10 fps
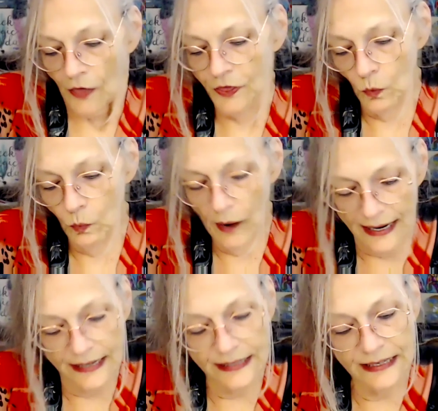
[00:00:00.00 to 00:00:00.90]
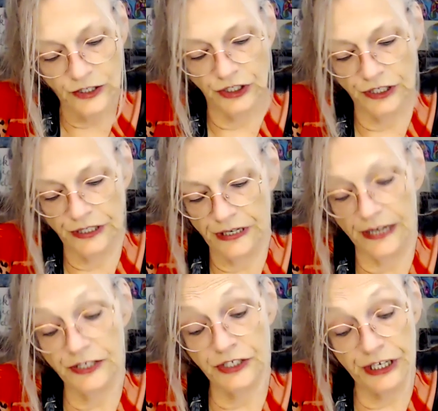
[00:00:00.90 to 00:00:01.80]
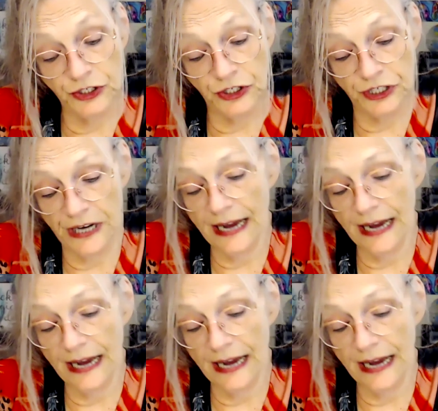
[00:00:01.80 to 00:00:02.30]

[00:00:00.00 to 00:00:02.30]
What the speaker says: recognition, attention,